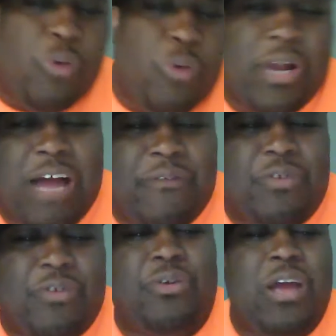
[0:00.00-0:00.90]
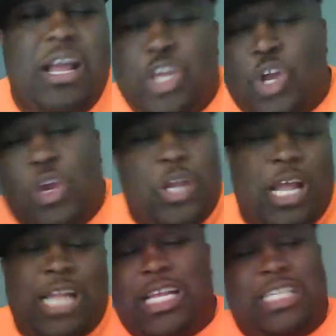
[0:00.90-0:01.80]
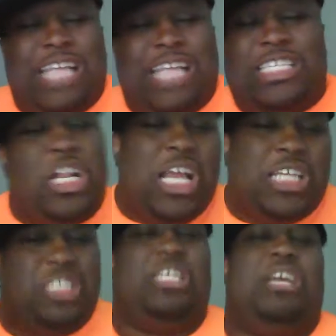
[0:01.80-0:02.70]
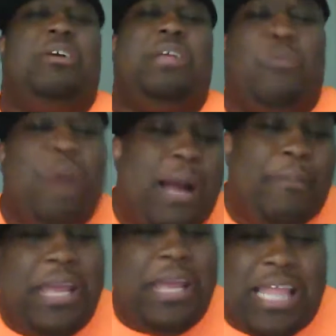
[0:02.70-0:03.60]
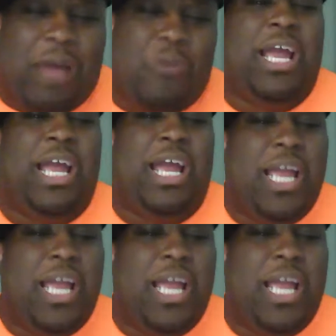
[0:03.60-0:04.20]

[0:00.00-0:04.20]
or whatever. It's unnecessary. Like, why be that way?